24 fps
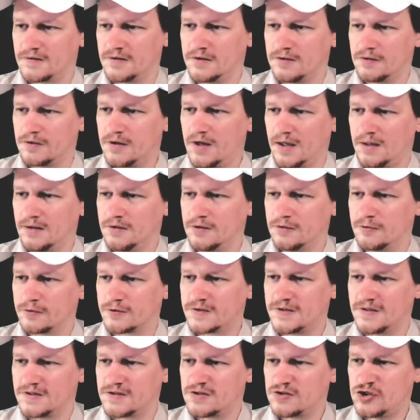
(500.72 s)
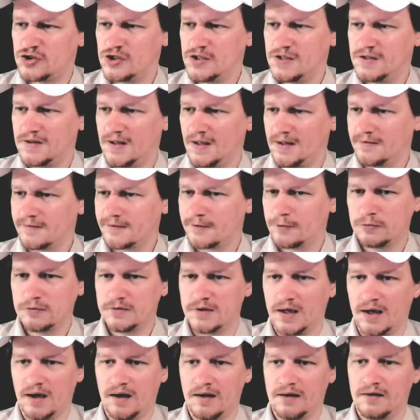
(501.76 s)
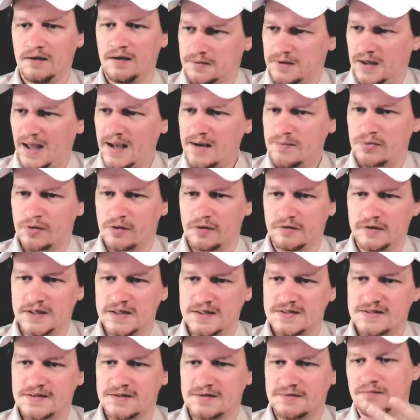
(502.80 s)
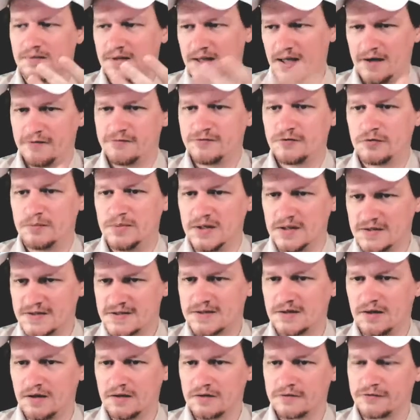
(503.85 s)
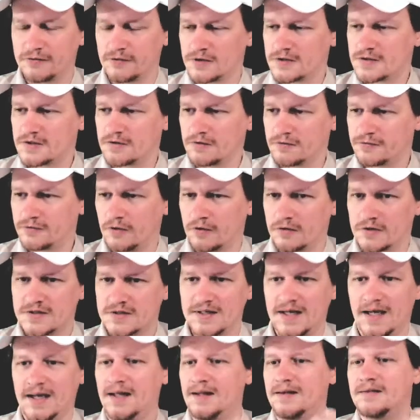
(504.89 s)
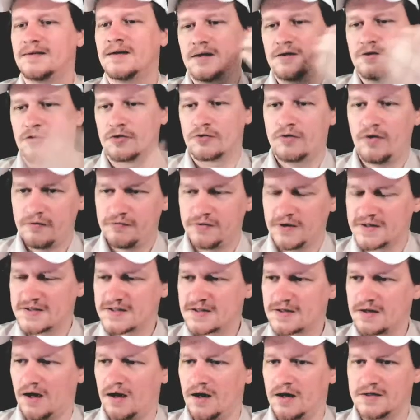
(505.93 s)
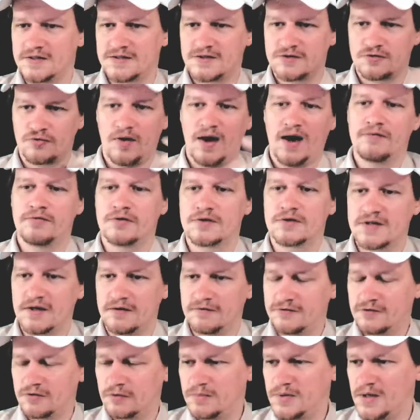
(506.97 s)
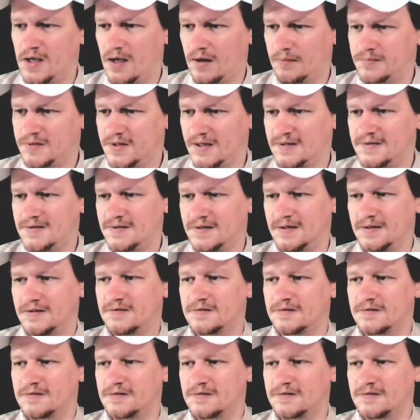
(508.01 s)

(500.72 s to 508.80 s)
you can use these JIT and CUDA libraries. They have to be installed first, of course, and your graphics cards, drivers have to be updated.